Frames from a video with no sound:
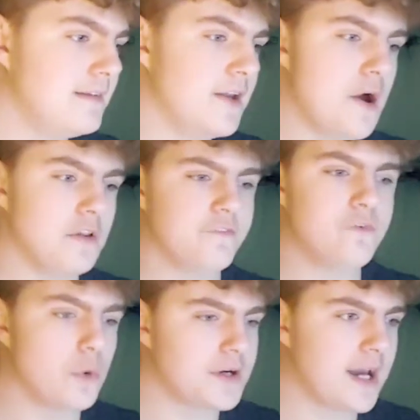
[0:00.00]

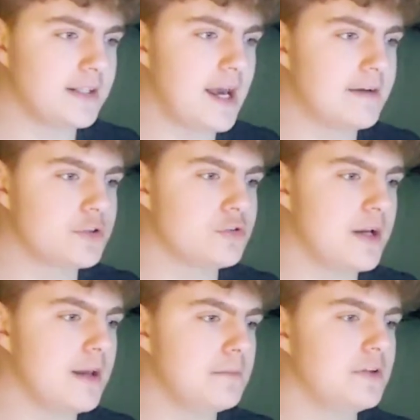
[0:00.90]
Fortnite live
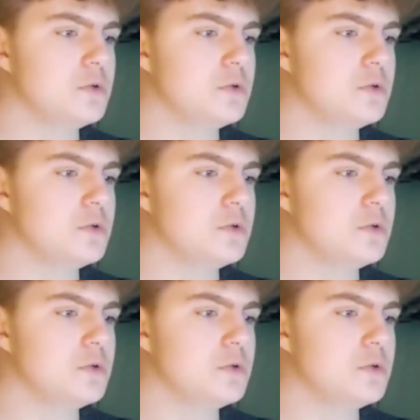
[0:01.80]
streams.